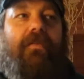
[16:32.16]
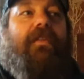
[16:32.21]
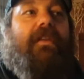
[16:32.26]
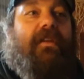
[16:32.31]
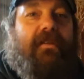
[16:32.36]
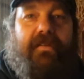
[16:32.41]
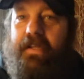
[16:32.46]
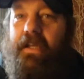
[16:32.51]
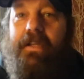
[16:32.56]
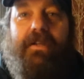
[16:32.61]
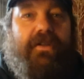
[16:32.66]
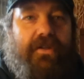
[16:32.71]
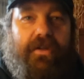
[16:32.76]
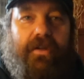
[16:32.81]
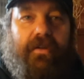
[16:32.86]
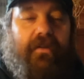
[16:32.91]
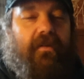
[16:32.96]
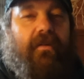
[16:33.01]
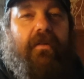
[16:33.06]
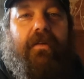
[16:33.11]
the
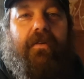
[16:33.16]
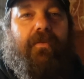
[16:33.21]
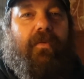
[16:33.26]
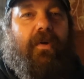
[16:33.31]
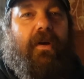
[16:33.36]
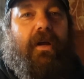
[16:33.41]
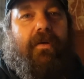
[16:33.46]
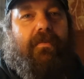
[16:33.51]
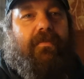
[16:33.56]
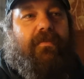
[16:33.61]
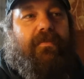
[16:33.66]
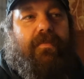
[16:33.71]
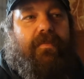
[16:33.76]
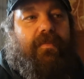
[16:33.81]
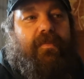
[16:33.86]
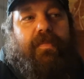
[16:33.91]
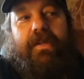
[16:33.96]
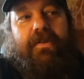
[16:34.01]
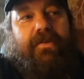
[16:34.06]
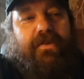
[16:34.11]
intention of what
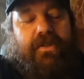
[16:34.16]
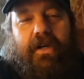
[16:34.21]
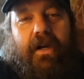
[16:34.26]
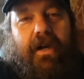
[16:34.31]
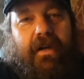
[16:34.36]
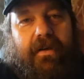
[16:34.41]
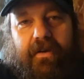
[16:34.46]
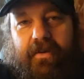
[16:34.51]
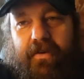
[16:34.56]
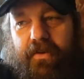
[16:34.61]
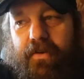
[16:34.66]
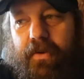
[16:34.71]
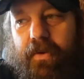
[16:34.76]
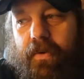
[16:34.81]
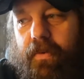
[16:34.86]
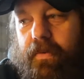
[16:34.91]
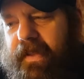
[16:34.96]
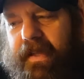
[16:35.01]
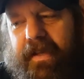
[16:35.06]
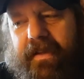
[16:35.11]
I've been trying to
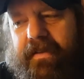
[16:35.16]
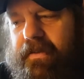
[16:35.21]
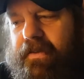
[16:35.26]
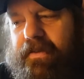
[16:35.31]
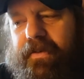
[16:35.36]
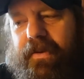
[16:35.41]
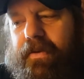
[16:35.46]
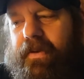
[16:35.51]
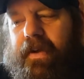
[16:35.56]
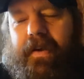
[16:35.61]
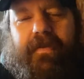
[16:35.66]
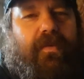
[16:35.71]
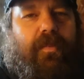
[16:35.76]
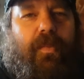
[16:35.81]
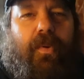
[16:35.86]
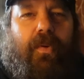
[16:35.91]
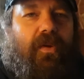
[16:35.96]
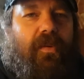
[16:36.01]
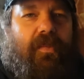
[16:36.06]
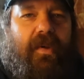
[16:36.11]
do, that, you know, you have to
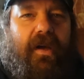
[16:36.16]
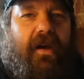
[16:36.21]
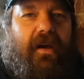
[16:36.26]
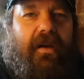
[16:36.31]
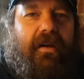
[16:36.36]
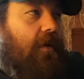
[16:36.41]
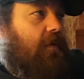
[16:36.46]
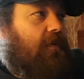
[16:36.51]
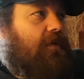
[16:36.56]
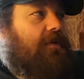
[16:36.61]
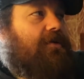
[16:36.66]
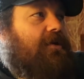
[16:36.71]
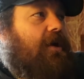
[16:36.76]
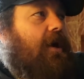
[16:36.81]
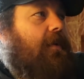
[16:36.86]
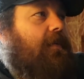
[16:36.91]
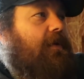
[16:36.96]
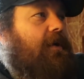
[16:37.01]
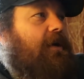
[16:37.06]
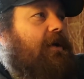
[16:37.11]
pull it back. The
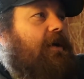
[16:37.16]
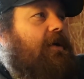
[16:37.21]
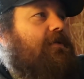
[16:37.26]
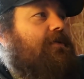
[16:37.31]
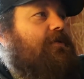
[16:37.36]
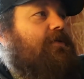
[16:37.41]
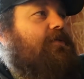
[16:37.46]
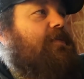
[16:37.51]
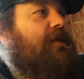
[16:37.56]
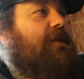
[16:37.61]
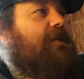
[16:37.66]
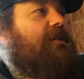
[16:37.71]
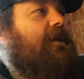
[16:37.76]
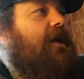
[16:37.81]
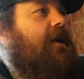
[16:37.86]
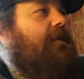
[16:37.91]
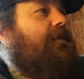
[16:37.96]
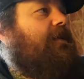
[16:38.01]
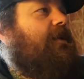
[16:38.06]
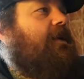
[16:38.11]
shop we're going to go to, Big
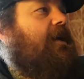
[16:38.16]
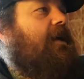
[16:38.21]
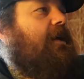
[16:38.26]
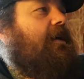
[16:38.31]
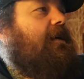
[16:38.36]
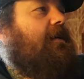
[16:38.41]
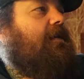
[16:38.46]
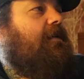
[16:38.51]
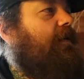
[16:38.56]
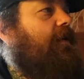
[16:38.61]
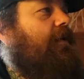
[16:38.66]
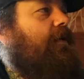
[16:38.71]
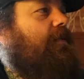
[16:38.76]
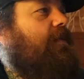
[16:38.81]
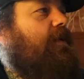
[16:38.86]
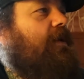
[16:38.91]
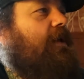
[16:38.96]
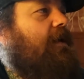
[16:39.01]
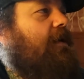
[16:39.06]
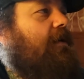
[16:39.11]
Top, today is going to
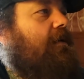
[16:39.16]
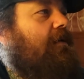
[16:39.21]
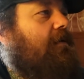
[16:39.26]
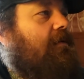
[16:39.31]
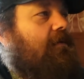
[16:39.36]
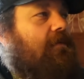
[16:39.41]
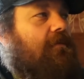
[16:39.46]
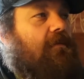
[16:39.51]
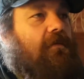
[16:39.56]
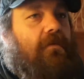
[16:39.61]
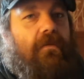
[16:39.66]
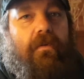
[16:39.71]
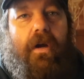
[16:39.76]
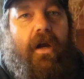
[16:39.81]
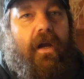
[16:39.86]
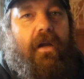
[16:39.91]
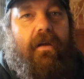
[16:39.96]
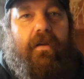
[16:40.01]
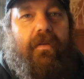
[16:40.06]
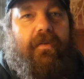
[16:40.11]
be
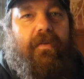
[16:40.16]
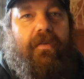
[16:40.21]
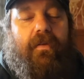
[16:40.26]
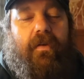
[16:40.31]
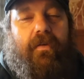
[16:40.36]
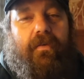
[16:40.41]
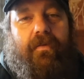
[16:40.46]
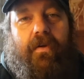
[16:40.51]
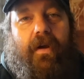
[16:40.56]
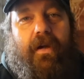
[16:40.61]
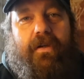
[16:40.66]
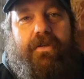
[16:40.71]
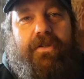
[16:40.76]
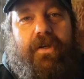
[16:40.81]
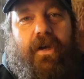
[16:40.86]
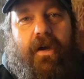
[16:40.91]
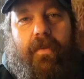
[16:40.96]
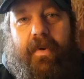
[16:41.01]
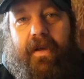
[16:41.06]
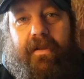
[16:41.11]
great. It's a great
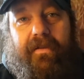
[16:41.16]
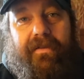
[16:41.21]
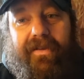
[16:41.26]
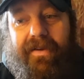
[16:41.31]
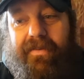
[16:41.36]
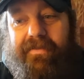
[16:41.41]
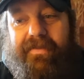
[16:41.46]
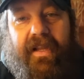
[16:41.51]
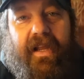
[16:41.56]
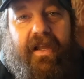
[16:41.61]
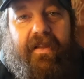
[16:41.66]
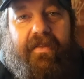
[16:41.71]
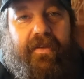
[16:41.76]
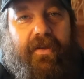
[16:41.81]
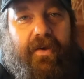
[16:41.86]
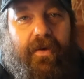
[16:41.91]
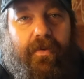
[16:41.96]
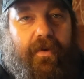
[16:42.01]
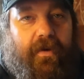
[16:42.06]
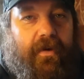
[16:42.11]
shop. I love Dan,
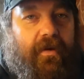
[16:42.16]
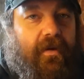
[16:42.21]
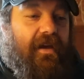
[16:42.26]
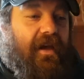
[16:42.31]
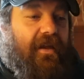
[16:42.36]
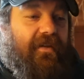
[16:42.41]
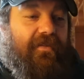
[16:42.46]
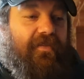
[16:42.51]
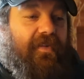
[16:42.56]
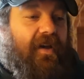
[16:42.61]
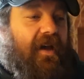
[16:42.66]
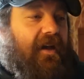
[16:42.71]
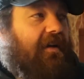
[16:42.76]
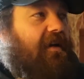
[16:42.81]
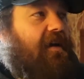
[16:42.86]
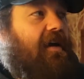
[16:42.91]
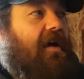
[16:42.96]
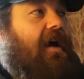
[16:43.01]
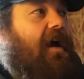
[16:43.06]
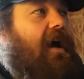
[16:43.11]
the owner. And in
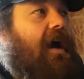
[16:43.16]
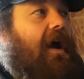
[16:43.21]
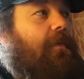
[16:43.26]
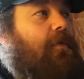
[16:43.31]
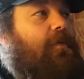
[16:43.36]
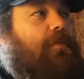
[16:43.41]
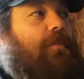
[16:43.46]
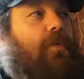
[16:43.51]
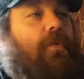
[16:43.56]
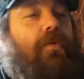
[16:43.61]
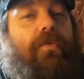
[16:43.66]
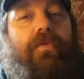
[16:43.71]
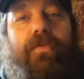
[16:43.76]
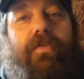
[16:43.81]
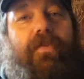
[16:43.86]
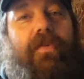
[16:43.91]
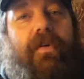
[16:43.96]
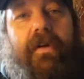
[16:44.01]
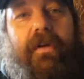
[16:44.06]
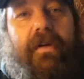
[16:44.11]
fact, I would
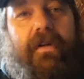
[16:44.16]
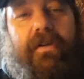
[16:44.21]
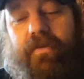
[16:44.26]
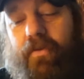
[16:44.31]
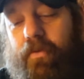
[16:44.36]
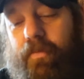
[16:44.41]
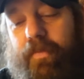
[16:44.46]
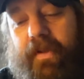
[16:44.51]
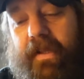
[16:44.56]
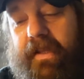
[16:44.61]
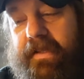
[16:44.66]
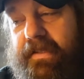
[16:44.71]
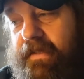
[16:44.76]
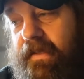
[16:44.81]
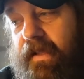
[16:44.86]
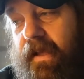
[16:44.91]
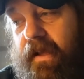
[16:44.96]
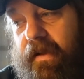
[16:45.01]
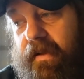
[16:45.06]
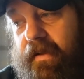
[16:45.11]
move to a
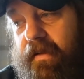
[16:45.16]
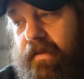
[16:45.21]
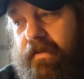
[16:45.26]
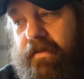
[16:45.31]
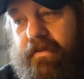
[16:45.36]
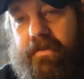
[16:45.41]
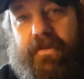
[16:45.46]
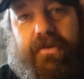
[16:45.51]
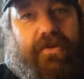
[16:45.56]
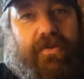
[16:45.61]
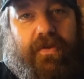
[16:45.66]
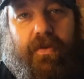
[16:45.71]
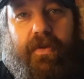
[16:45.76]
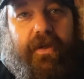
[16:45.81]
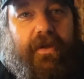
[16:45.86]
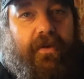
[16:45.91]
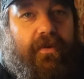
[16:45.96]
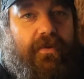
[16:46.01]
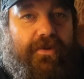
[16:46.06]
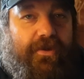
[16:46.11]
place like
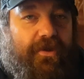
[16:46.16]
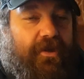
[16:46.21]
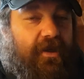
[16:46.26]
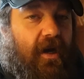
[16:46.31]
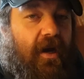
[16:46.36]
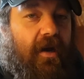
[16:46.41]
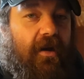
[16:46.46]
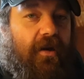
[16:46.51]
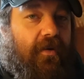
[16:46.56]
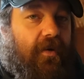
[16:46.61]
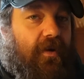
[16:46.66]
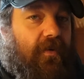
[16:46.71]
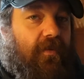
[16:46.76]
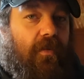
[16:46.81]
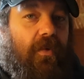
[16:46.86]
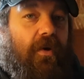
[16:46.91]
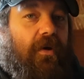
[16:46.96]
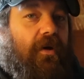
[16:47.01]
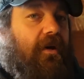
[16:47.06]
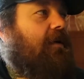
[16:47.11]
Detroit or Chicago
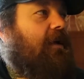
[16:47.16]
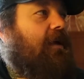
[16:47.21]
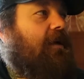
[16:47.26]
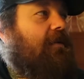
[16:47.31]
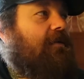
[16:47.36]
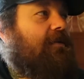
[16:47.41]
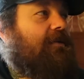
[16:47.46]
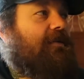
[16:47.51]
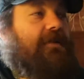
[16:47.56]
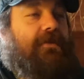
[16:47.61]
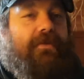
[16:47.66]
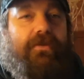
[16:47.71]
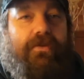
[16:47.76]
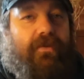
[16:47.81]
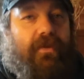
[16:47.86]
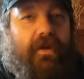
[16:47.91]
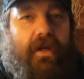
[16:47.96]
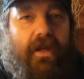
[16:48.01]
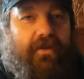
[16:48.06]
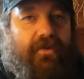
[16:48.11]
and work and still
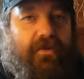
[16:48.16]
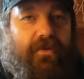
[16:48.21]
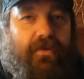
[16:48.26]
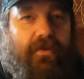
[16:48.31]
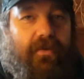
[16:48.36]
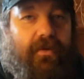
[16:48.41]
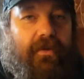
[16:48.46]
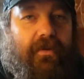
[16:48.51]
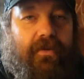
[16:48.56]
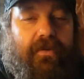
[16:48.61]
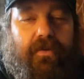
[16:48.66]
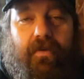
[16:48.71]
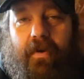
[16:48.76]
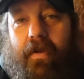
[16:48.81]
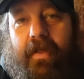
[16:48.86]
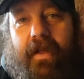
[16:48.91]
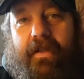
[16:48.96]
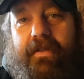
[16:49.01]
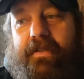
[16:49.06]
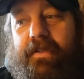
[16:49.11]
do what I do and do
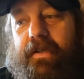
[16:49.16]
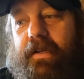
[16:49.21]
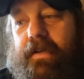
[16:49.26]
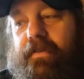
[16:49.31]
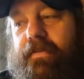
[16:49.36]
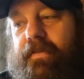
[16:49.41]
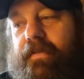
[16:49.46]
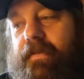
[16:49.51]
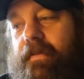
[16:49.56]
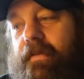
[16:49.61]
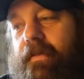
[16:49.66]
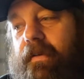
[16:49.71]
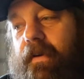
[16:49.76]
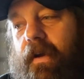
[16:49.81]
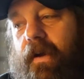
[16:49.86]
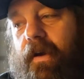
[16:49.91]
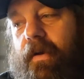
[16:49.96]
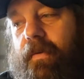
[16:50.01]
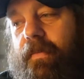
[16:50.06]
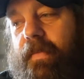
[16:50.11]
all that stuff.
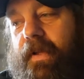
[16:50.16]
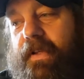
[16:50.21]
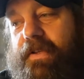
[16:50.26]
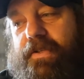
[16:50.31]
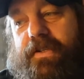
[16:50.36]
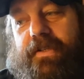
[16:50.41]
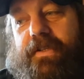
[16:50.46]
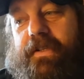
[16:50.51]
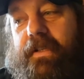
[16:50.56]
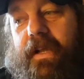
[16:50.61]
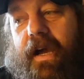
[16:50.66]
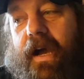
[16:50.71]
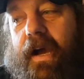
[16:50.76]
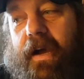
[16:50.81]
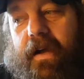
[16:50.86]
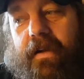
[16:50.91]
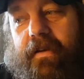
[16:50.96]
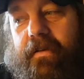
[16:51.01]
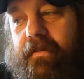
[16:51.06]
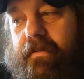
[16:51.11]
Um, it's just
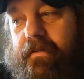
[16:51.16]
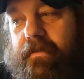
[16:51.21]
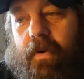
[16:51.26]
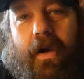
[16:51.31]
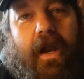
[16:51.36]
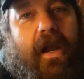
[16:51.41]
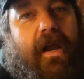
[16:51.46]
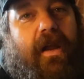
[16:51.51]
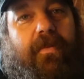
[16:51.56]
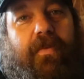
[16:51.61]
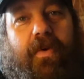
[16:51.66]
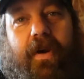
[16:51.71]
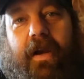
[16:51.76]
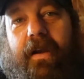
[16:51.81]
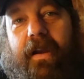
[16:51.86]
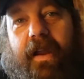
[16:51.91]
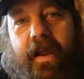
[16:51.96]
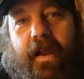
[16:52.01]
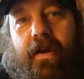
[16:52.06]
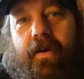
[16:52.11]
not where I am
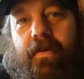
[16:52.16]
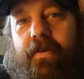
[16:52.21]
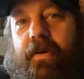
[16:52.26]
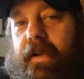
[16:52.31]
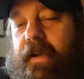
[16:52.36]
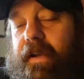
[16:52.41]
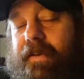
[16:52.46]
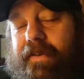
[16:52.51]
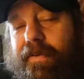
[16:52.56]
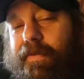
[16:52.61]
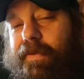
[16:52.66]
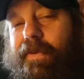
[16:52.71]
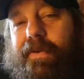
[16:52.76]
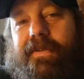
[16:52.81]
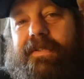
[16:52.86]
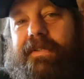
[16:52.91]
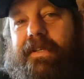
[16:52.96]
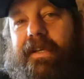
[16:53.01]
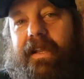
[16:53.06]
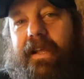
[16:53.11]
right now. And I don't know
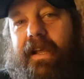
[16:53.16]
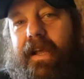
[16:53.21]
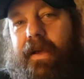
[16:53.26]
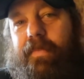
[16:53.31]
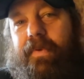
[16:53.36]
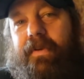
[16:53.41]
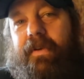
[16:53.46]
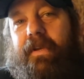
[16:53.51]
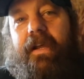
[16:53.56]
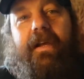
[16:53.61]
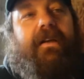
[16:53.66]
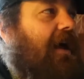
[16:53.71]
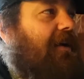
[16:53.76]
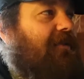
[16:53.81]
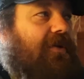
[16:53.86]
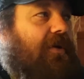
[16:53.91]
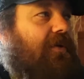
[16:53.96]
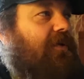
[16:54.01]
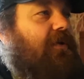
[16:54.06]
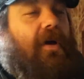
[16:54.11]
what's going to happen next. I
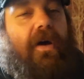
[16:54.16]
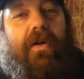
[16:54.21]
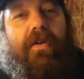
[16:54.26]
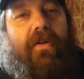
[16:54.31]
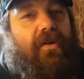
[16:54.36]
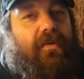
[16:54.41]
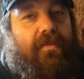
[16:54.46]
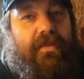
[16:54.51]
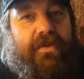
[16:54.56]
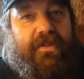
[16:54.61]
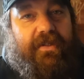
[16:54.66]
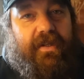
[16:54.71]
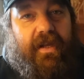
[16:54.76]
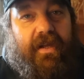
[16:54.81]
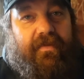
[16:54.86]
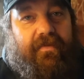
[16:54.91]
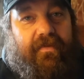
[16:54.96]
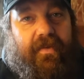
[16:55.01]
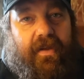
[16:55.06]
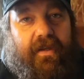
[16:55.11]
don't know how long I'm going to
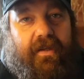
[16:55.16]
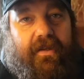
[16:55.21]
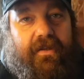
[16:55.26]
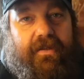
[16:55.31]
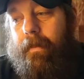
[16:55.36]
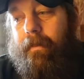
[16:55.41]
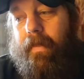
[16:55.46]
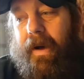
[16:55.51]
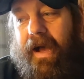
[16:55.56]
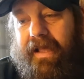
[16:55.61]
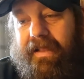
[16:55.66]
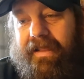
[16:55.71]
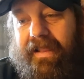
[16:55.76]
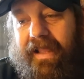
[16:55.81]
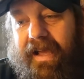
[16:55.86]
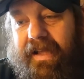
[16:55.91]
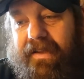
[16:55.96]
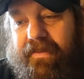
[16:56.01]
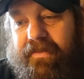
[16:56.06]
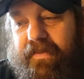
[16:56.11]
stay in Vegas. My
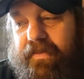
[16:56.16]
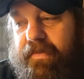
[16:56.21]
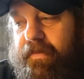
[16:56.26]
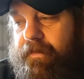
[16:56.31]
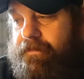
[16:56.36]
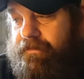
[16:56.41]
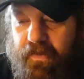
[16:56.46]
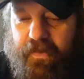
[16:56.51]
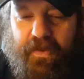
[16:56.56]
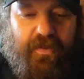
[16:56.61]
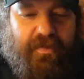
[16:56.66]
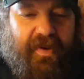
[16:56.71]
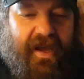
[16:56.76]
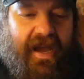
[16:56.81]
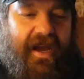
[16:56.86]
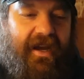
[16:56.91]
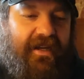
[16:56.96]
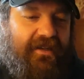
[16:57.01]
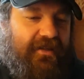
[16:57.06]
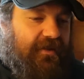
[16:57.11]
life for the
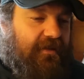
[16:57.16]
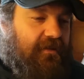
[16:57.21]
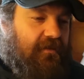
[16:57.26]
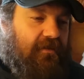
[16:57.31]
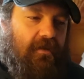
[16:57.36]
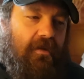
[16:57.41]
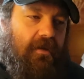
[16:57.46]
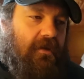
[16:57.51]
past